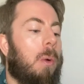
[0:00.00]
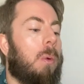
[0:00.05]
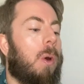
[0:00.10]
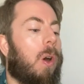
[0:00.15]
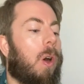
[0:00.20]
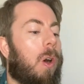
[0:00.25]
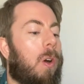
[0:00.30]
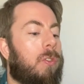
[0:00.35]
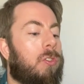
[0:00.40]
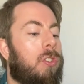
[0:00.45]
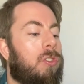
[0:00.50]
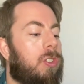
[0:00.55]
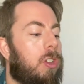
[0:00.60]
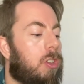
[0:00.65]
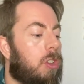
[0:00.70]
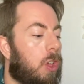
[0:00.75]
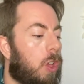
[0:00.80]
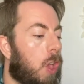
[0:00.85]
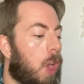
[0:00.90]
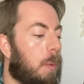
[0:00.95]
were often
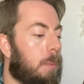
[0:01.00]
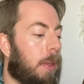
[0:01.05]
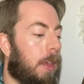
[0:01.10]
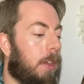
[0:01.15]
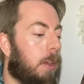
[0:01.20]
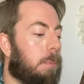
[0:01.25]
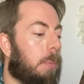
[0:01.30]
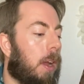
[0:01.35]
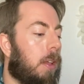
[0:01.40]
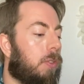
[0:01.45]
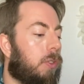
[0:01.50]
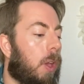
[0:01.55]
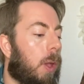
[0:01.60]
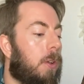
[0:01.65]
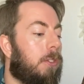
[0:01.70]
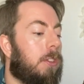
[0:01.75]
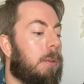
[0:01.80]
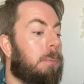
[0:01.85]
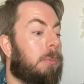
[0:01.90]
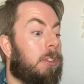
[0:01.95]
determined by
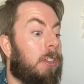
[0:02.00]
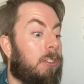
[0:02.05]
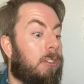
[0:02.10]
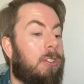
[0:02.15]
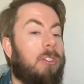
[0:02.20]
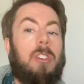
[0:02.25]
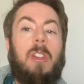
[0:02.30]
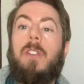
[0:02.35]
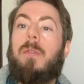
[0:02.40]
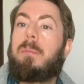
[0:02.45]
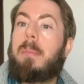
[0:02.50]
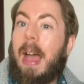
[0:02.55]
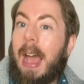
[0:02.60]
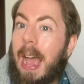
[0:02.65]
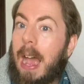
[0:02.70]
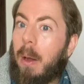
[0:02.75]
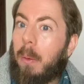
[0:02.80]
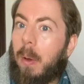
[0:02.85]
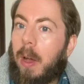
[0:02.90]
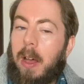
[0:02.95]
those in positions of
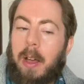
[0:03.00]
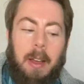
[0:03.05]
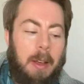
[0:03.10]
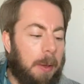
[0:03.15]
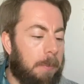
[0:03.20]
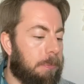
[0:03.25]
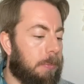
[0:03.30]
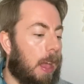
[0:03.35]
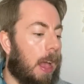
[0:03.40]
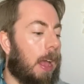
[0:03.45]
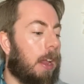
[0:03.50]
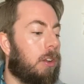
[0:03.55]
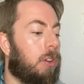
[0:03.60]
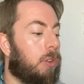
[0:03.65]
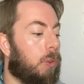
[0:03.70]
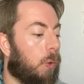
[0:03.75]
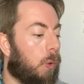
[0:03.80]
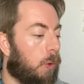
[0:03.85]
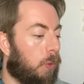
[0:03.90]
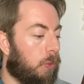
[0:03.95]
power
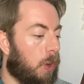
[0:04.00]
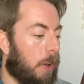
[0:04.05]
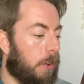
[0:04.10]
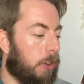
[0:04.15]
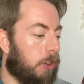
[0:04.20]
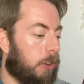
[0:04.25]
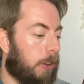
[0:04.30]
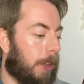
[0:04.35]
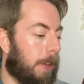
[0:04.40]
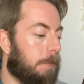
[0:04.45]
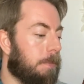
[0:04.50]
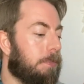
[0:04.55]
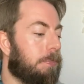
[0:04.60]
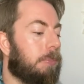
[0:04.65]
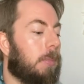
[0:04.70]
and authority.